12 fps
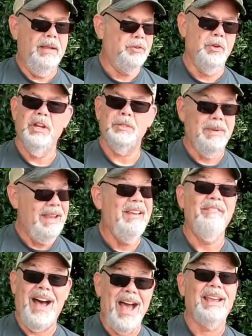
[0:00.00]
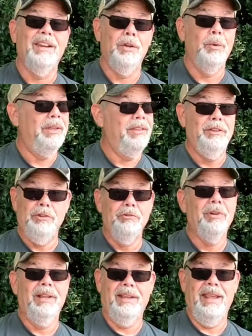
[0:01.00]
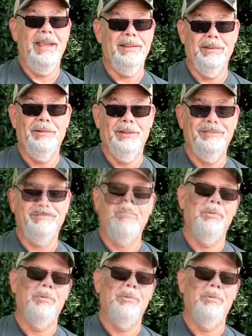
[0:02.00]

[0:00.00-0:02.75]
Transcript: And trust me, if I can do it, then you really can do it.